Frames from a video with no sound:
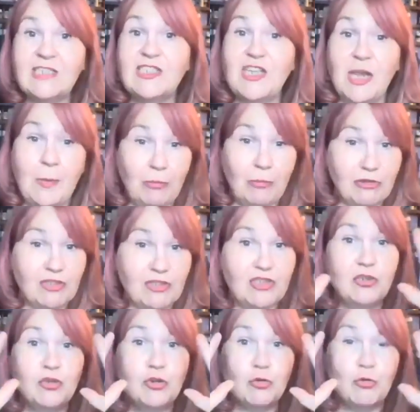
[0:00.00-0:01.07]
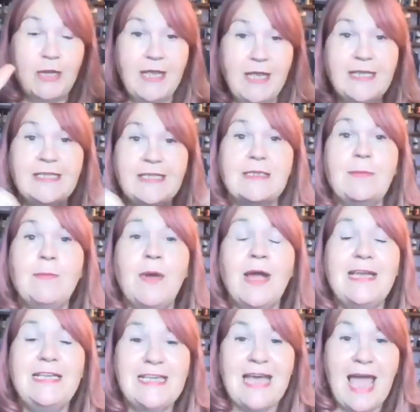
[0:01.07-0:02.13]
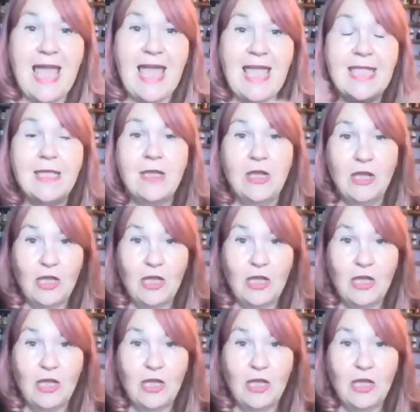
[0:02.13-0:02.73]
cypress trees, and by day